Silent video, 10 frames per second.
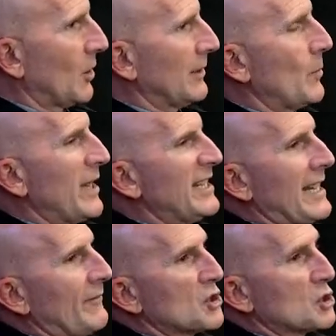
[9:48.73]
We didn't have
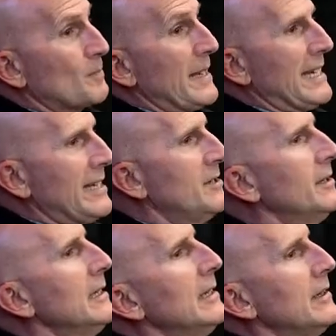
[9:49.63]
the speed
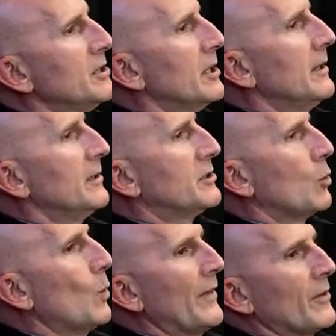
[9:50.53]
to, to
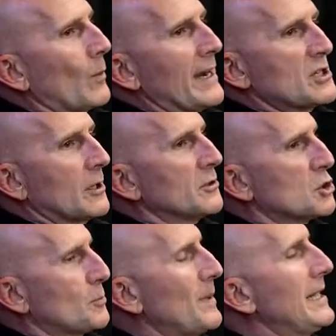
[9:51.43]
win the race on
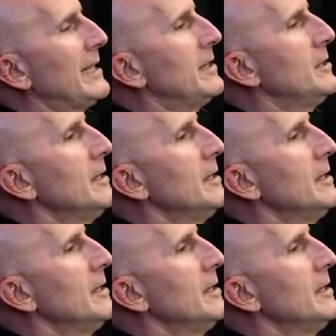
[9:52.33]
speed,